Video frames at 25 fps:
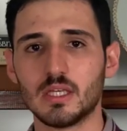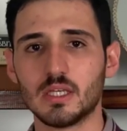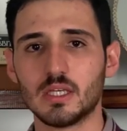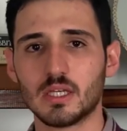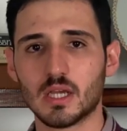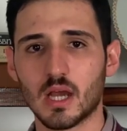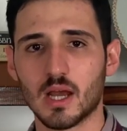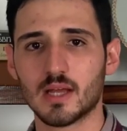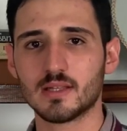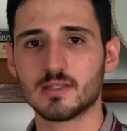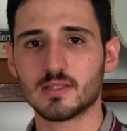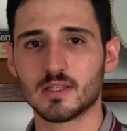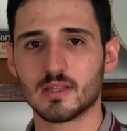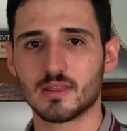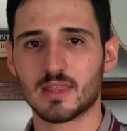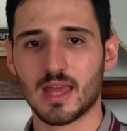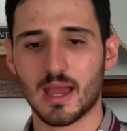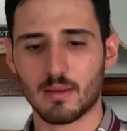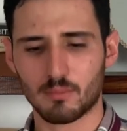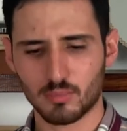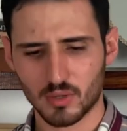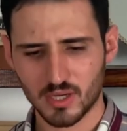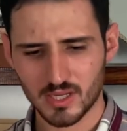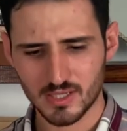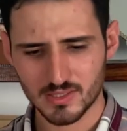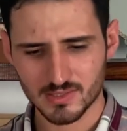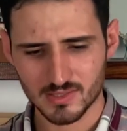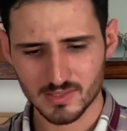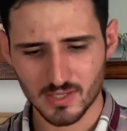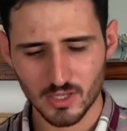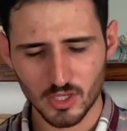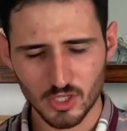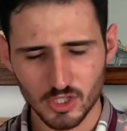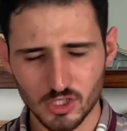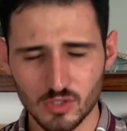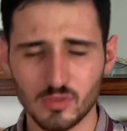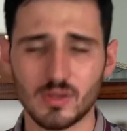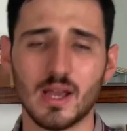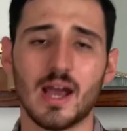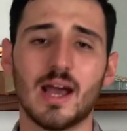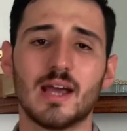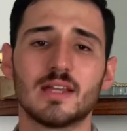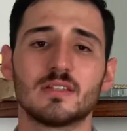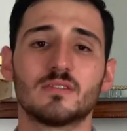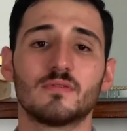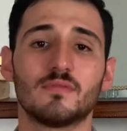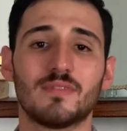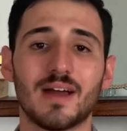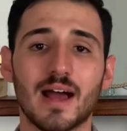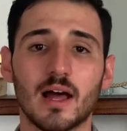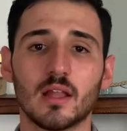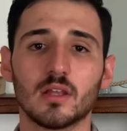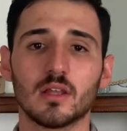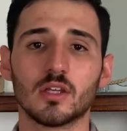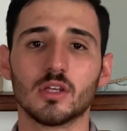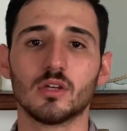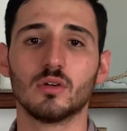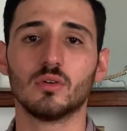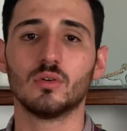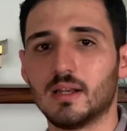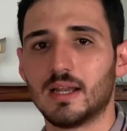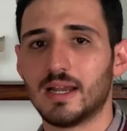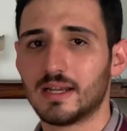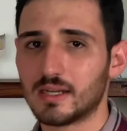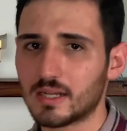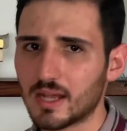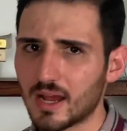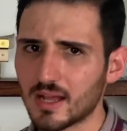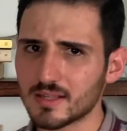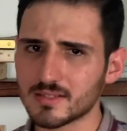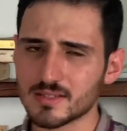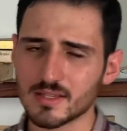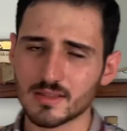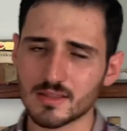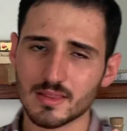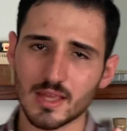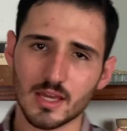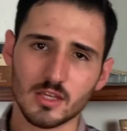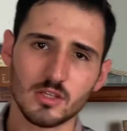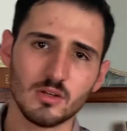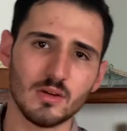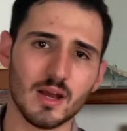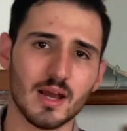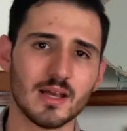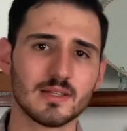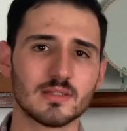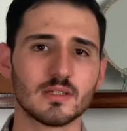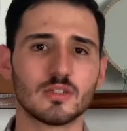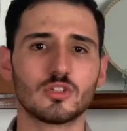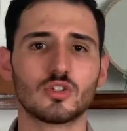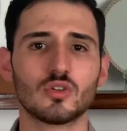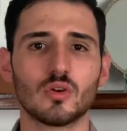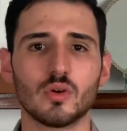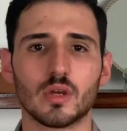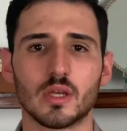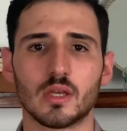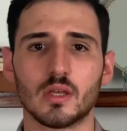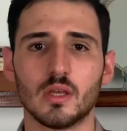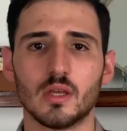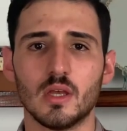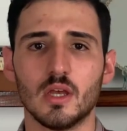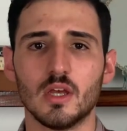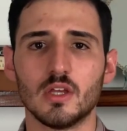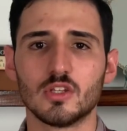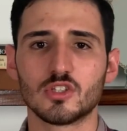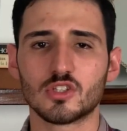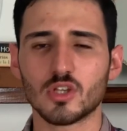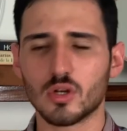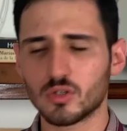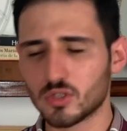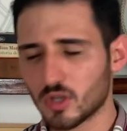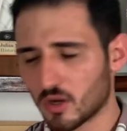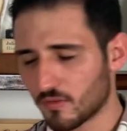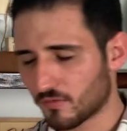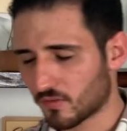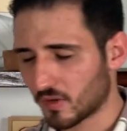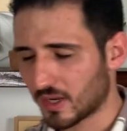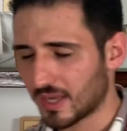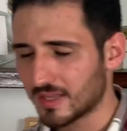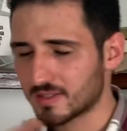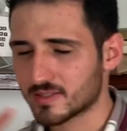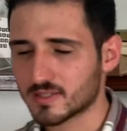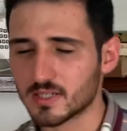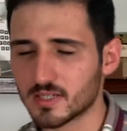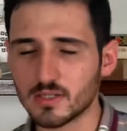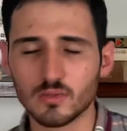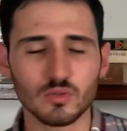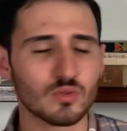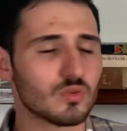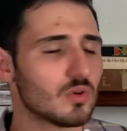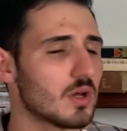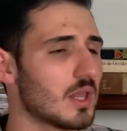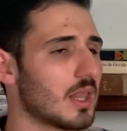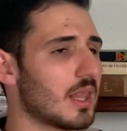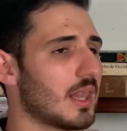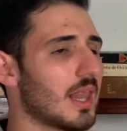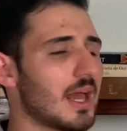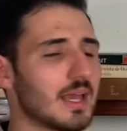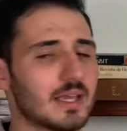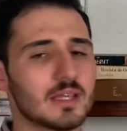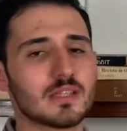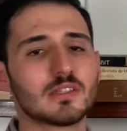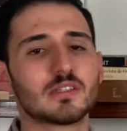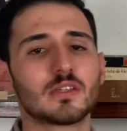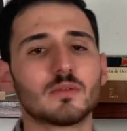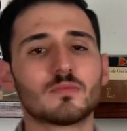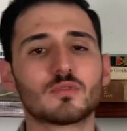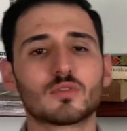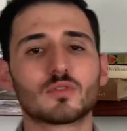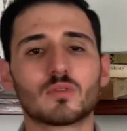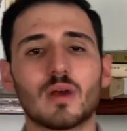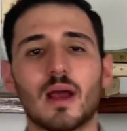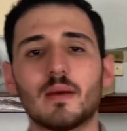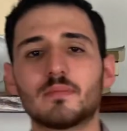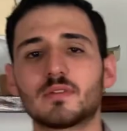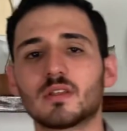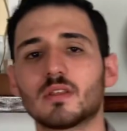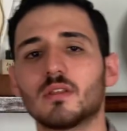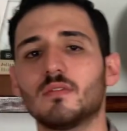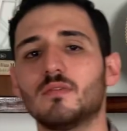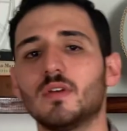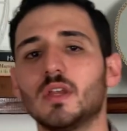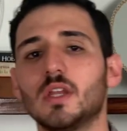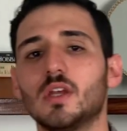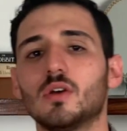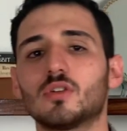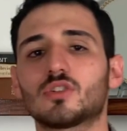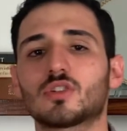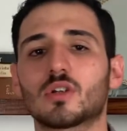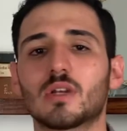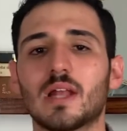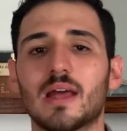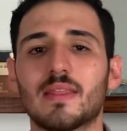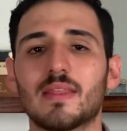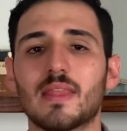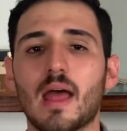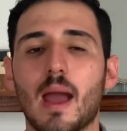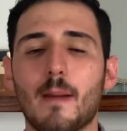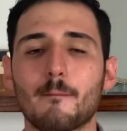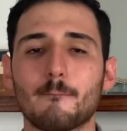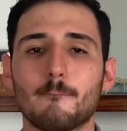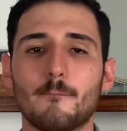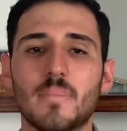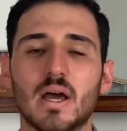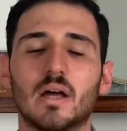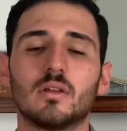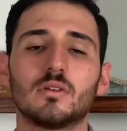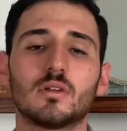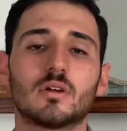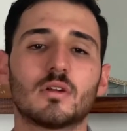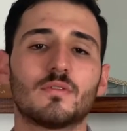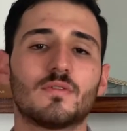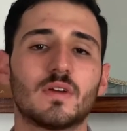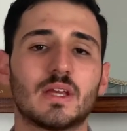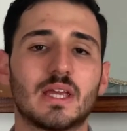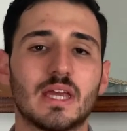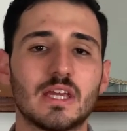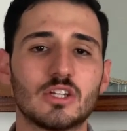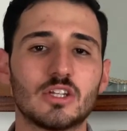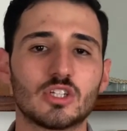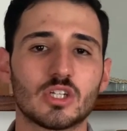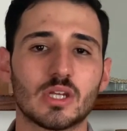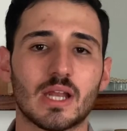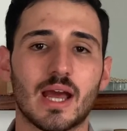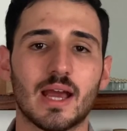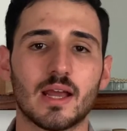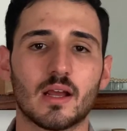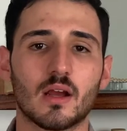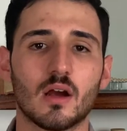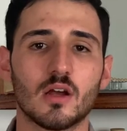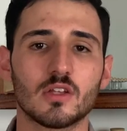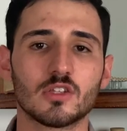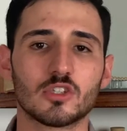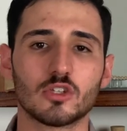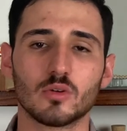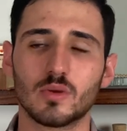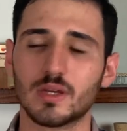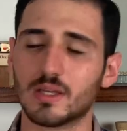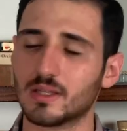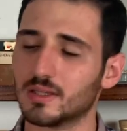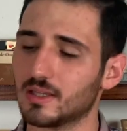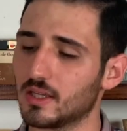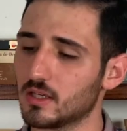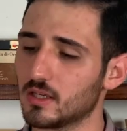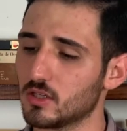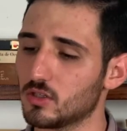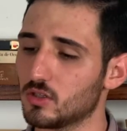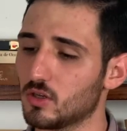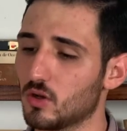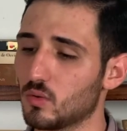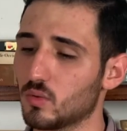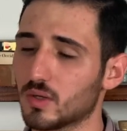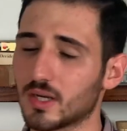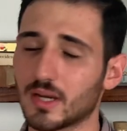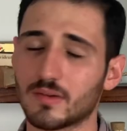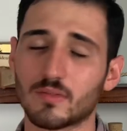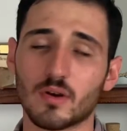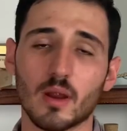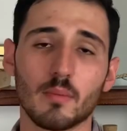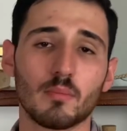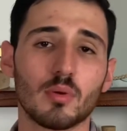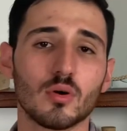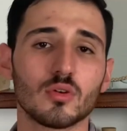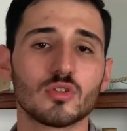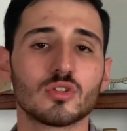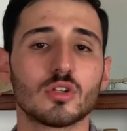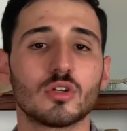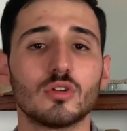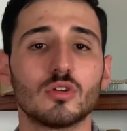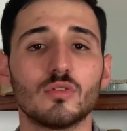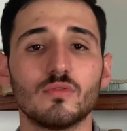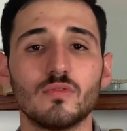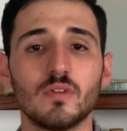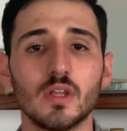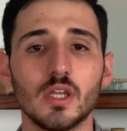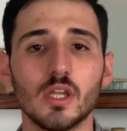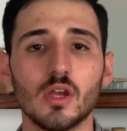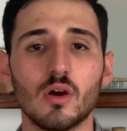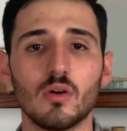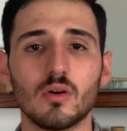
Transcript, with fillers: content that brings you guys value and content that you guys enjoy. So don't forget to like and subscribe to the video, turn on that bell notification icon so it can let you know whenever I post a new video.